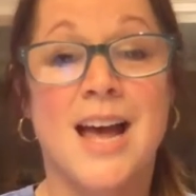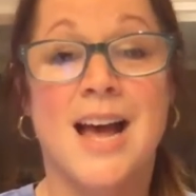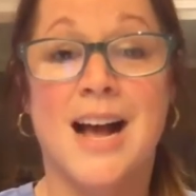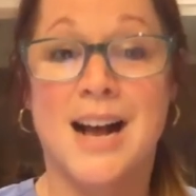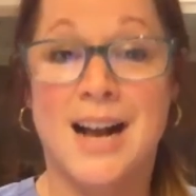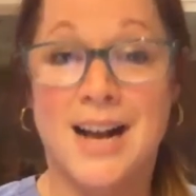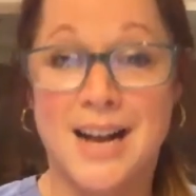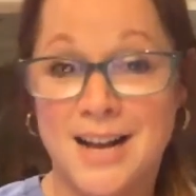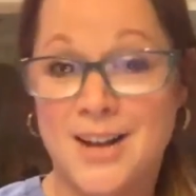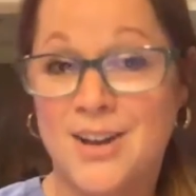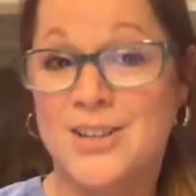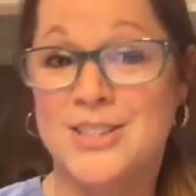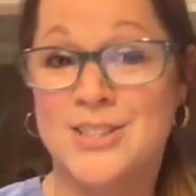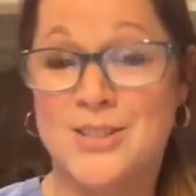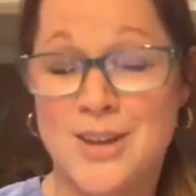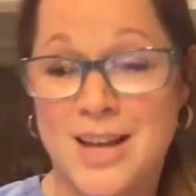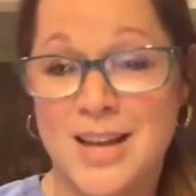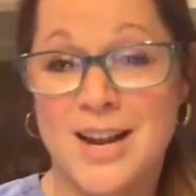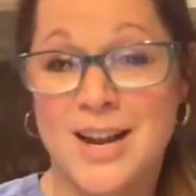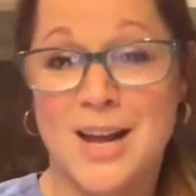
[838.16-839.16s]
I also
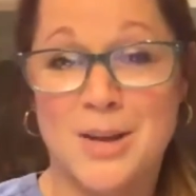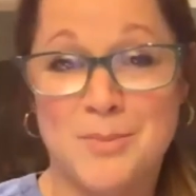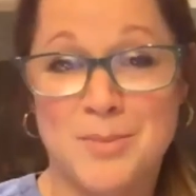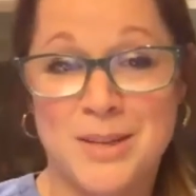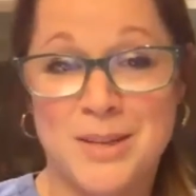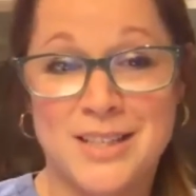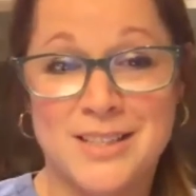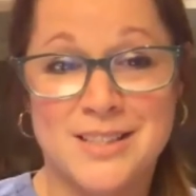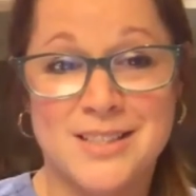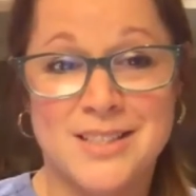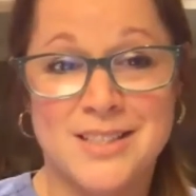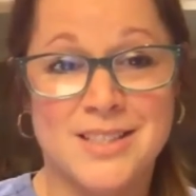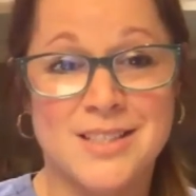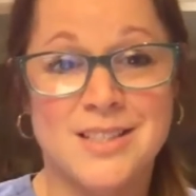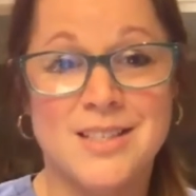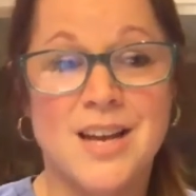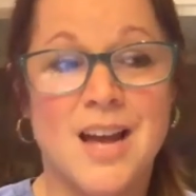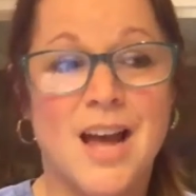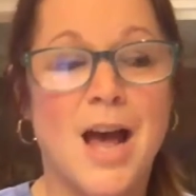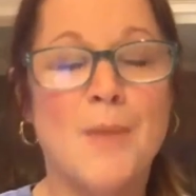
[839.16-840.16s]
had
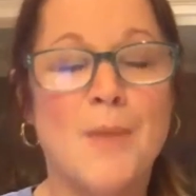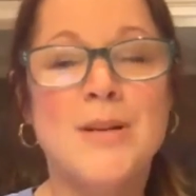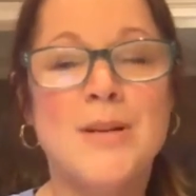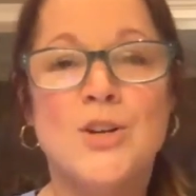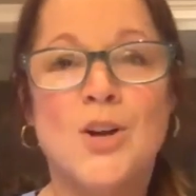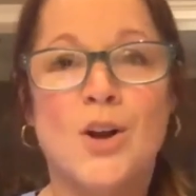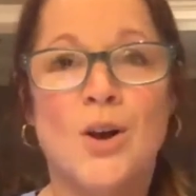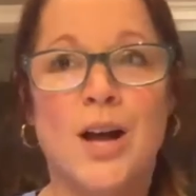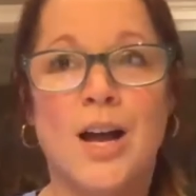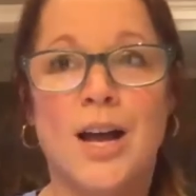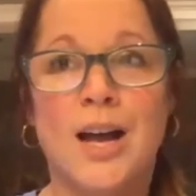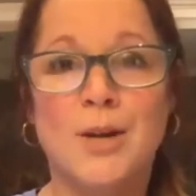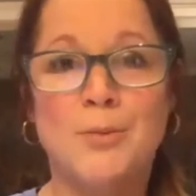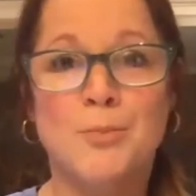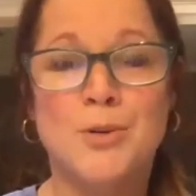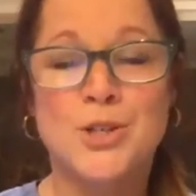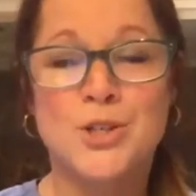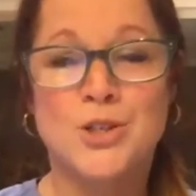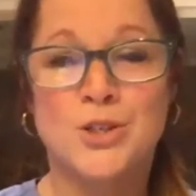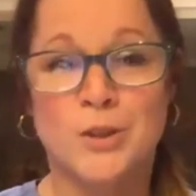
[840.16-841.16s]
IBSD. I mean, y'all, I had
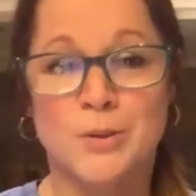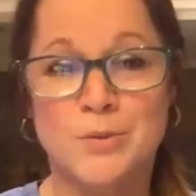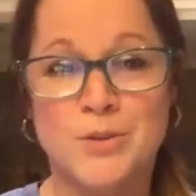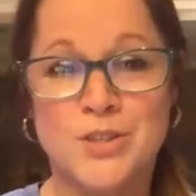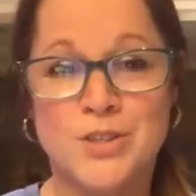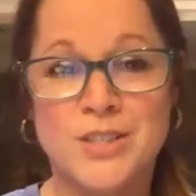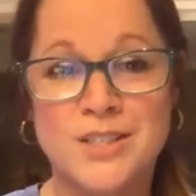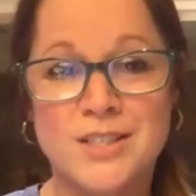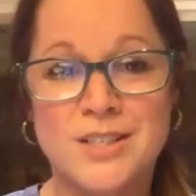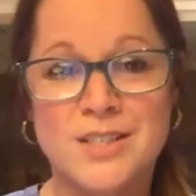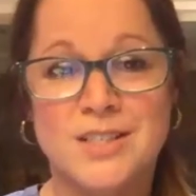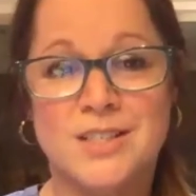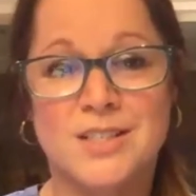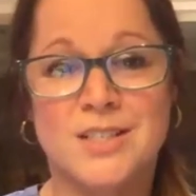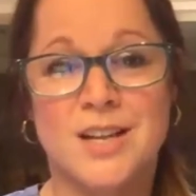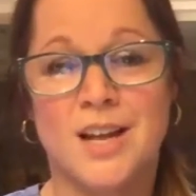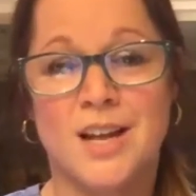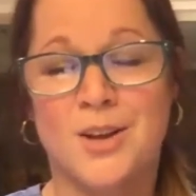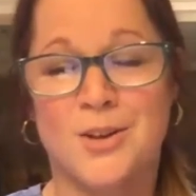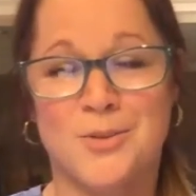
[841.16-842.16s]
prescriptions
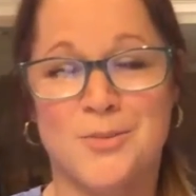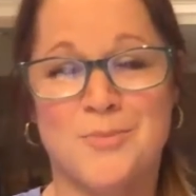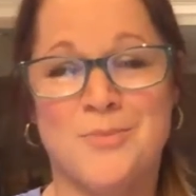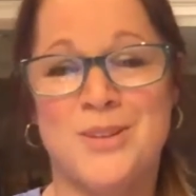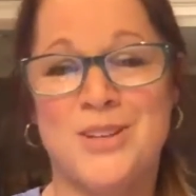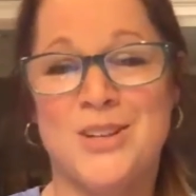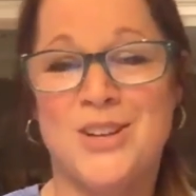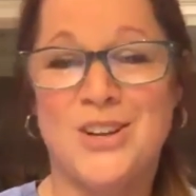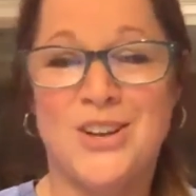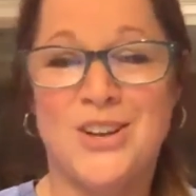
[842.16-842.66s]
to help me